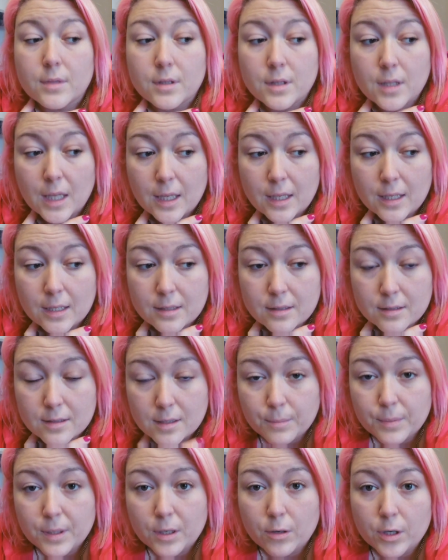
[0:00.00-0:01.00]
the
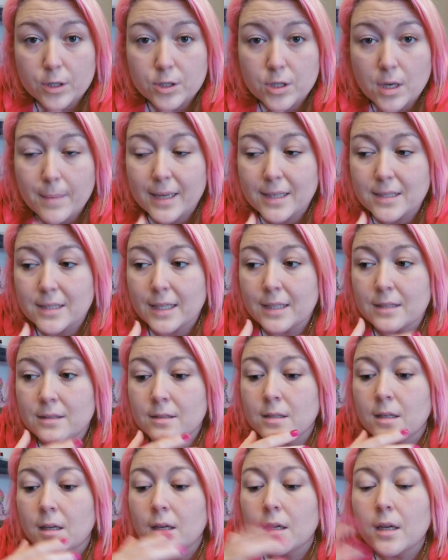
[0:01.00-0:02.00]
Simply Crochet
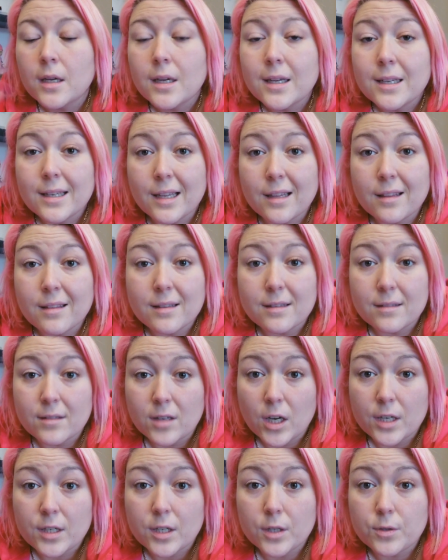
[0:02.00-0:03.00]
magazines. Nathan,
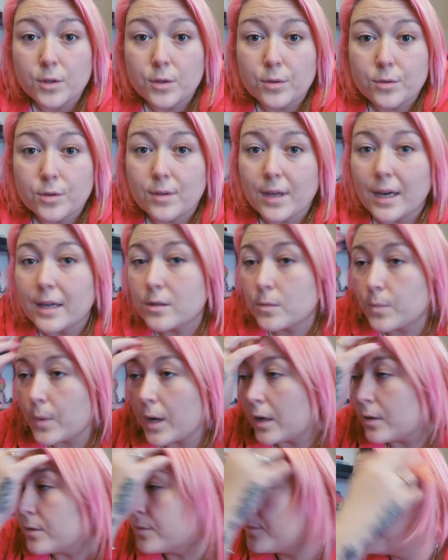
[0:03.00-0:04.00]
I know you do that as
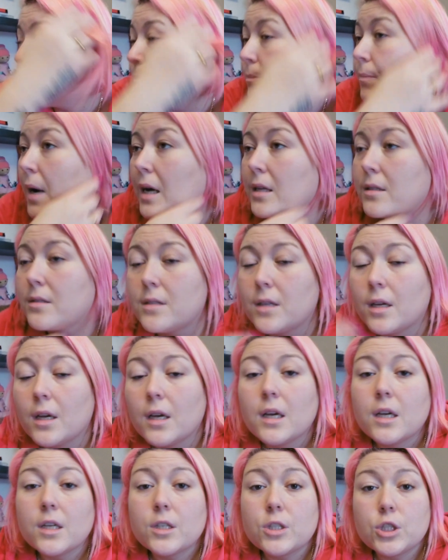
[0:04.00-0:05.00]
well, but
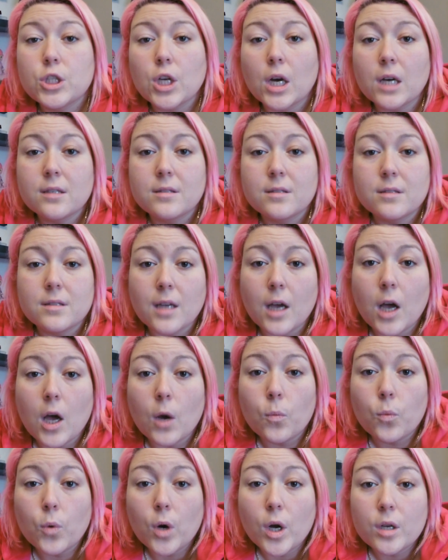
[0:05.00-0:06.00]
just a
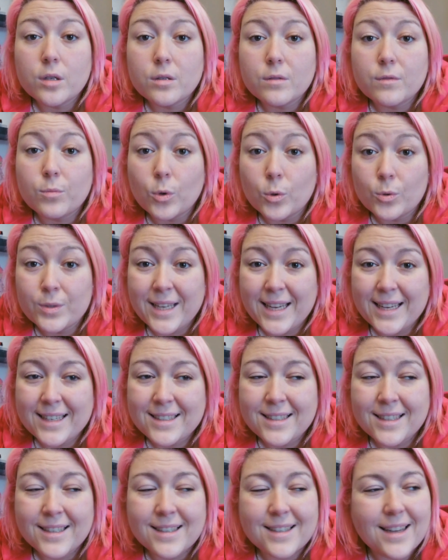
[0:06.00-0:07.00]
word of
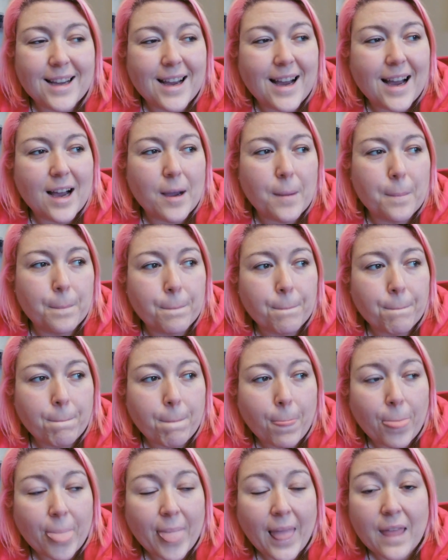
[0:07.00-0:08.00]
warning, um,
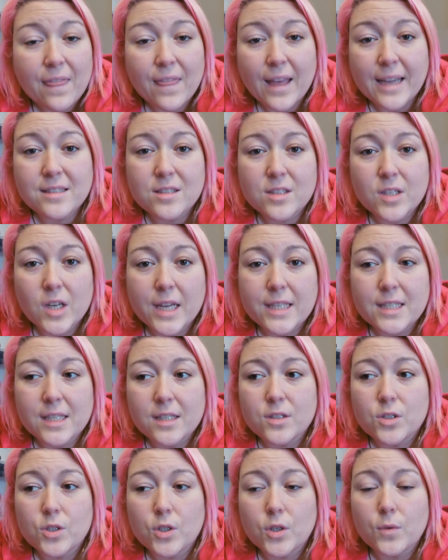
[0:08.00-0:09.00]
they
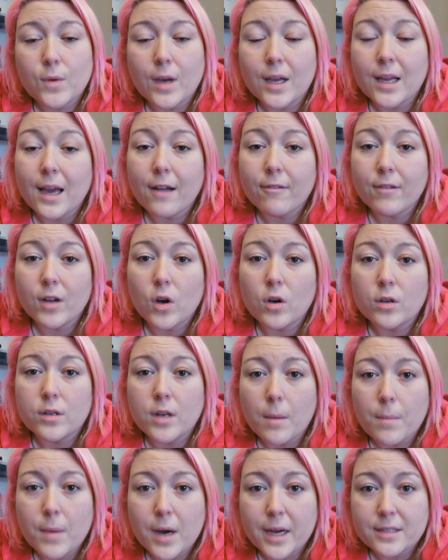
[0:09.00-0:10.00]
decided to carry on
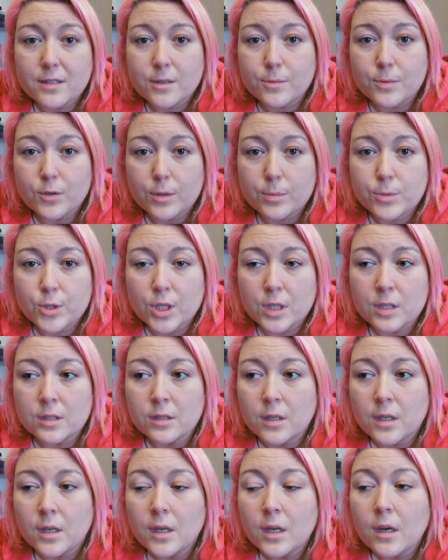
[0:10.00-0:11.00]
my
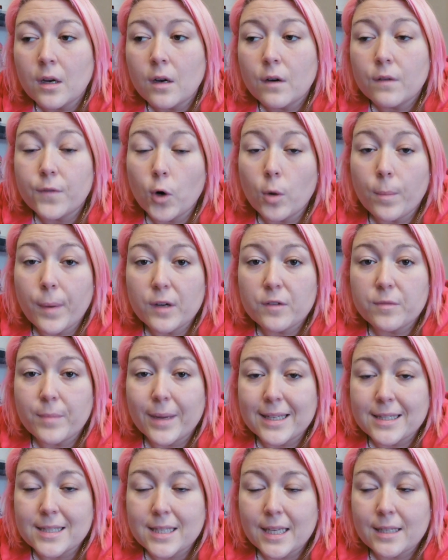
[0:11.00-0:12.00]
subscription for both
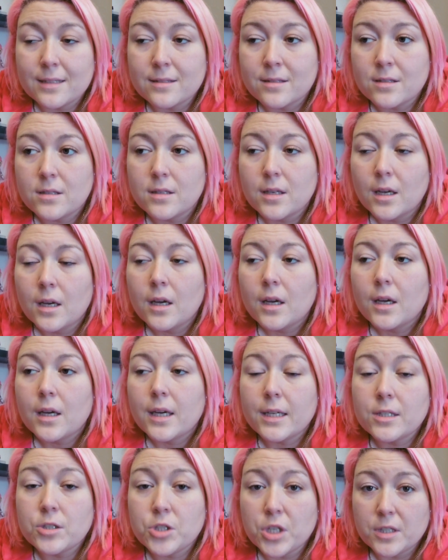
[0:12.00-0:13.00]
magazines
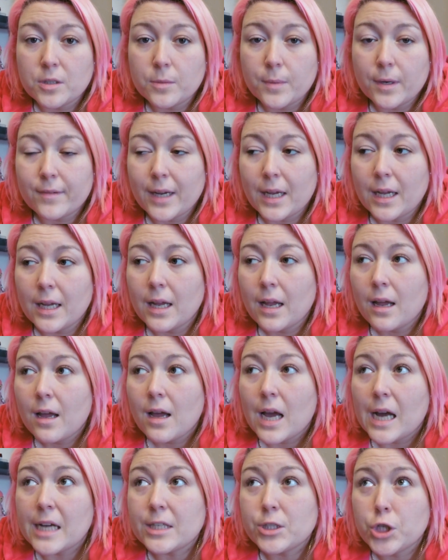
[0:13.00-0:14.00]
in January
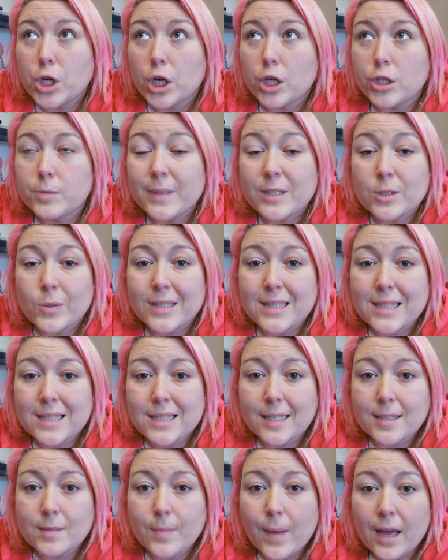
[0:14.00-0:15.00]
and charge me
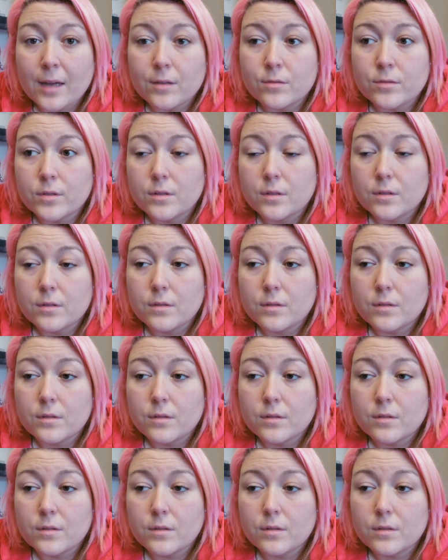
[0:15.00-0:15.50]
£26